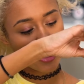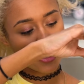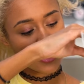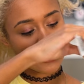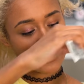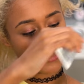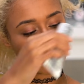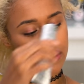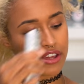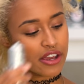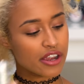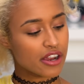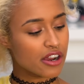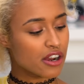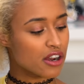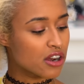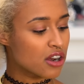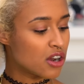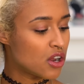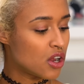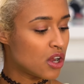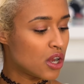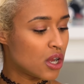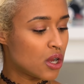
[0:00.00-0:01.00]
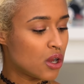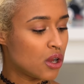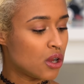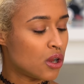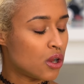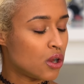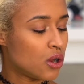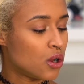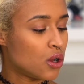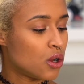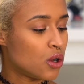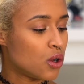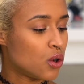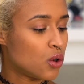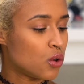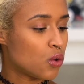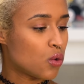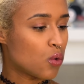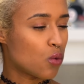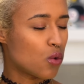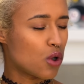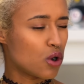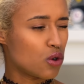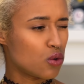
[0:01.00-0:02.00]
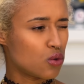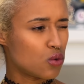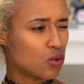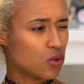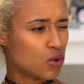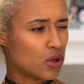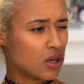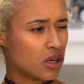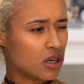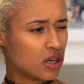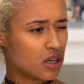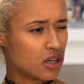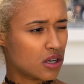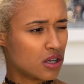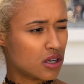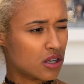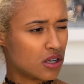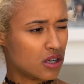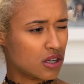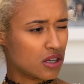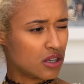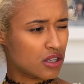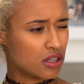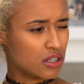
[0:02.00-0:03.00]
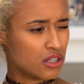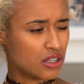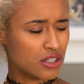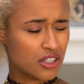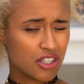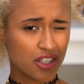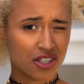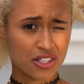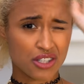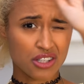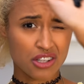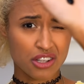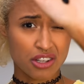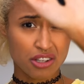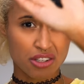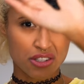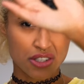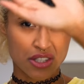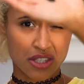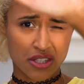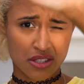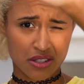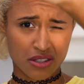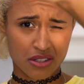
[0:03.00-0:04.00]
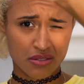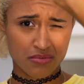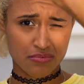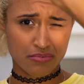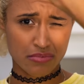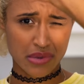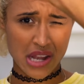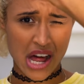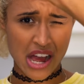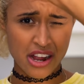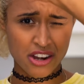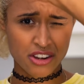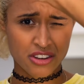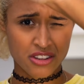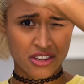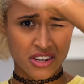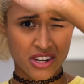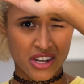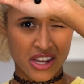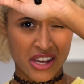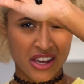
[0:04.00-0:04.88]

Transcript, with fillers: on there. Whoa. This looks blacker than